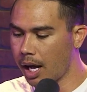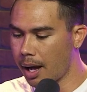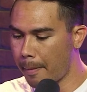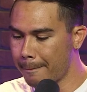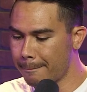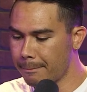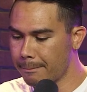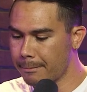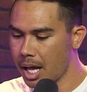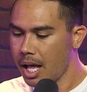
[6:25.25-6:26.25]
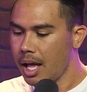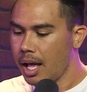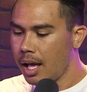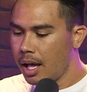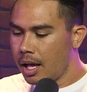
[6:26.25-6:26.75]
The
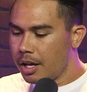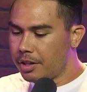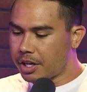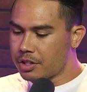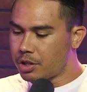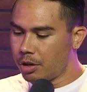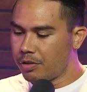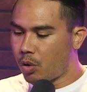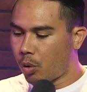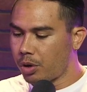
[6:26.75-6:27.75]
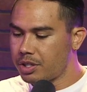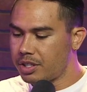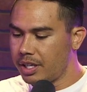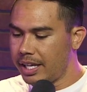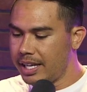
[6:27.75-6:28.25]
concern, of
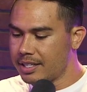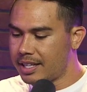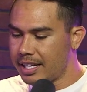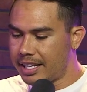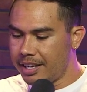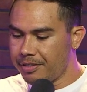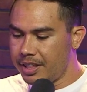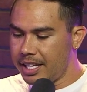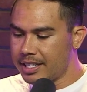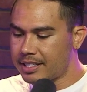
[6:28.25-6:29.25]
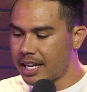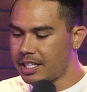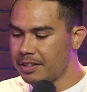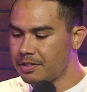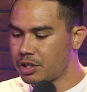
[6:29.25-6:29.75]
course, is that given the
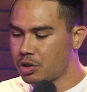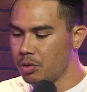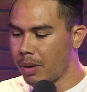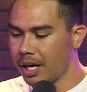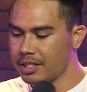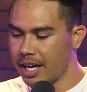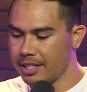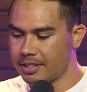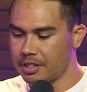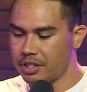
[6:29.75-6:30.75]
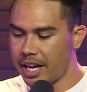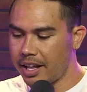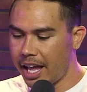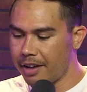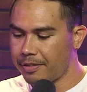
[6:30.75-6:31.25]
incentives to monetize such
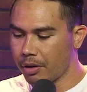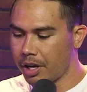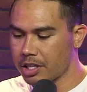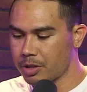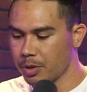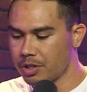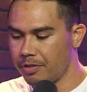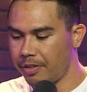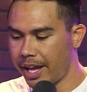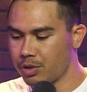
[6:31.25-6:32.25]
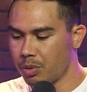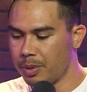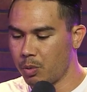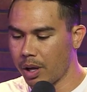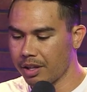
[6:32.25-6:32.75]
data, NFL customers and fans
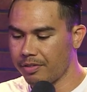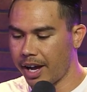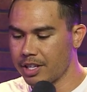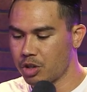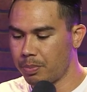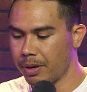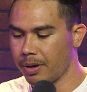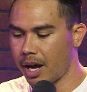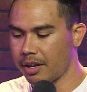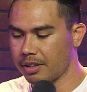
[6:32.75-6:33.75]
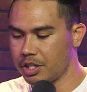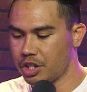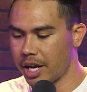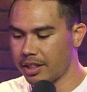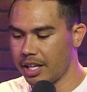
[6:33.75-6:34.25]
would be well advised to
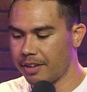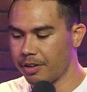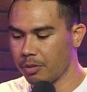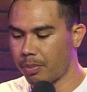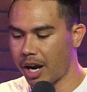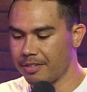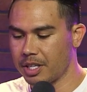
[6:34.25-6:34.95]
periodically check the NFL